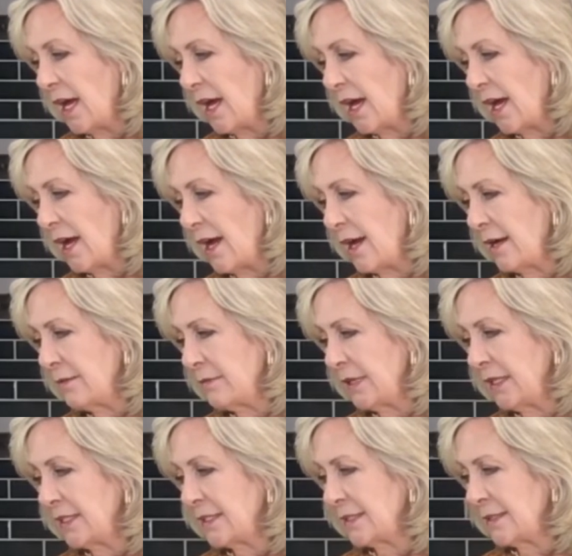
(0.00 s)

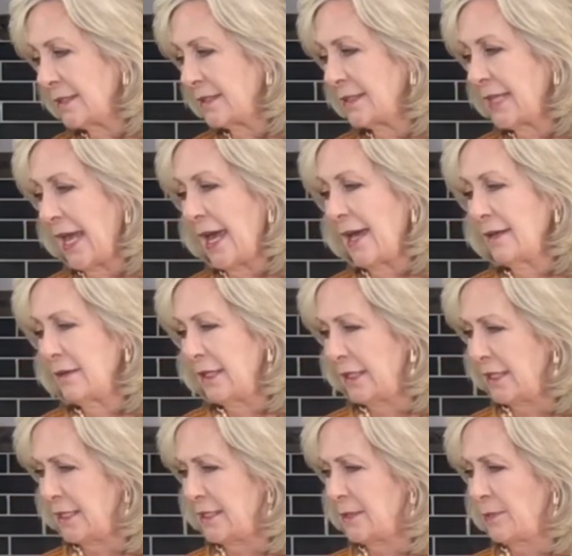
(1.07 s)
It
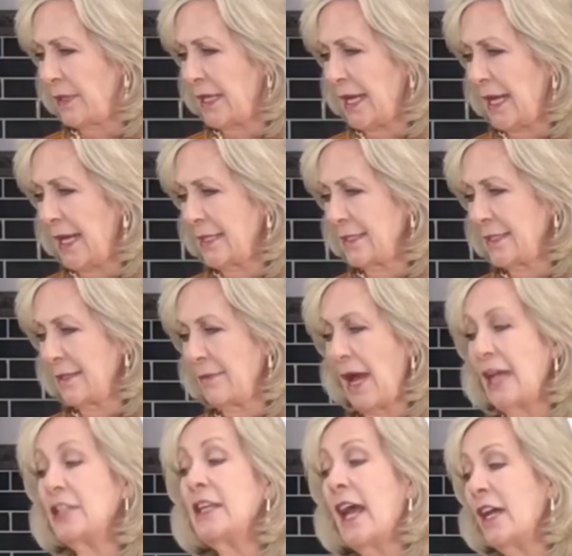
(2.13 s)
is, but I add some,
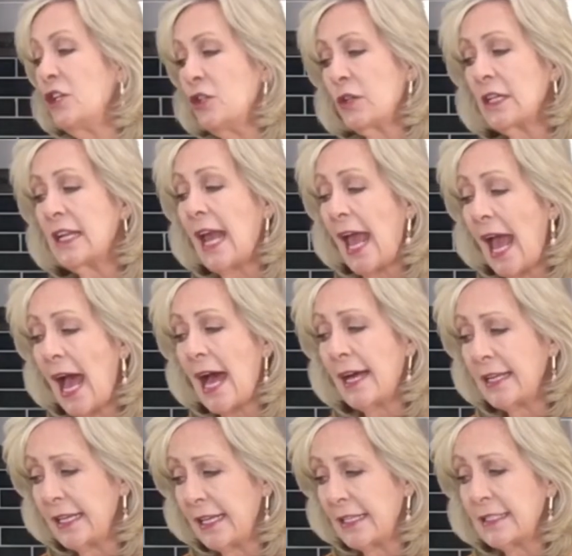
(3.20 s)
yeah, you can add
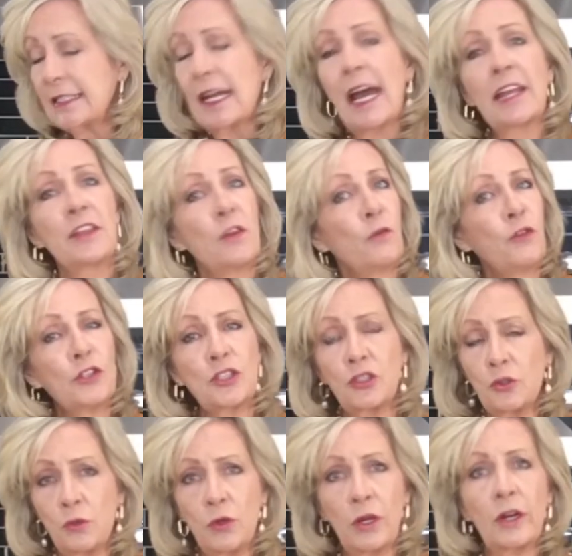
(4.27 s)
it, for
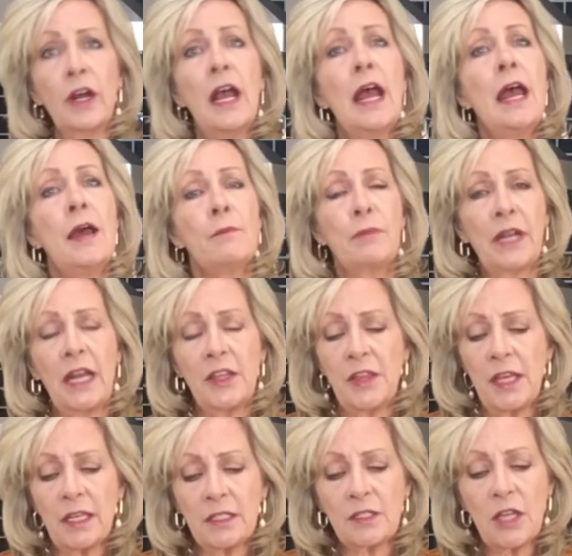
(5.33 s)
sure. But I
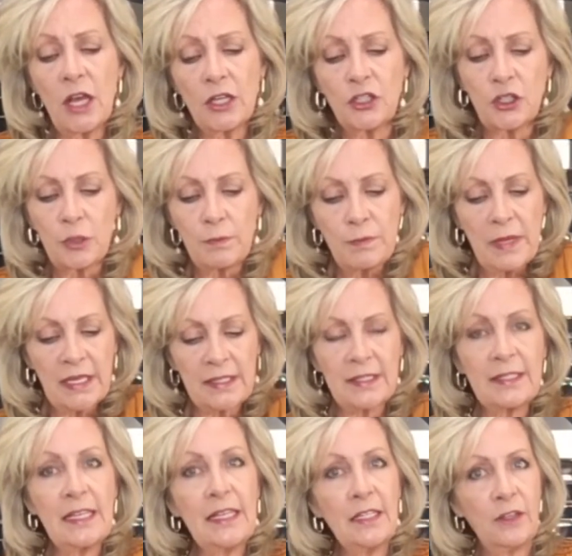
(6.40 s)
think as long as you're
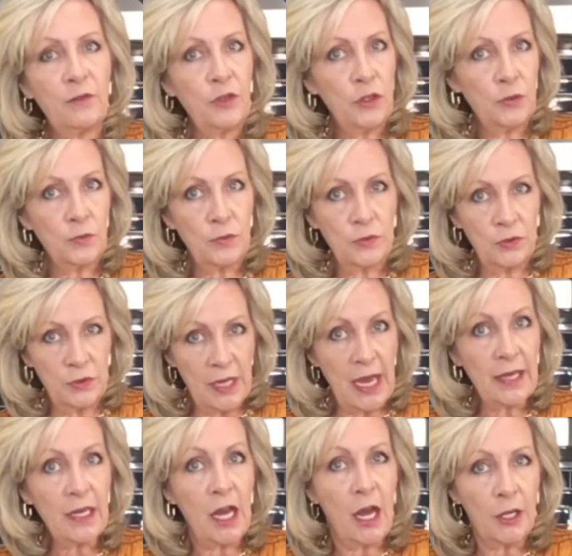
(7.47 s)
mixing, if you're
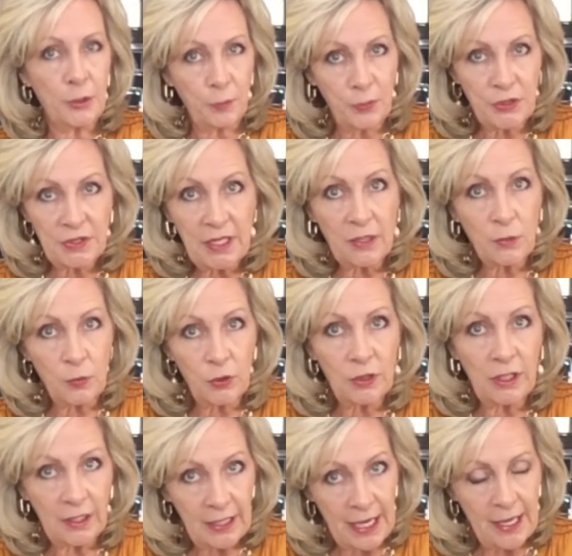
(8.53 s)
not 100%
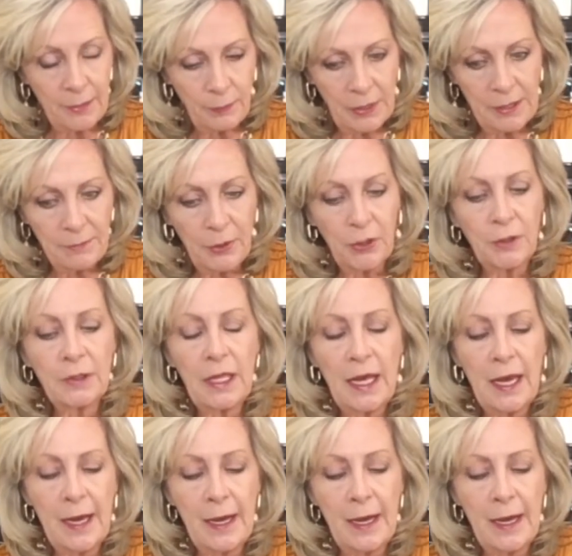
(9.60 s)
arugula kind of people,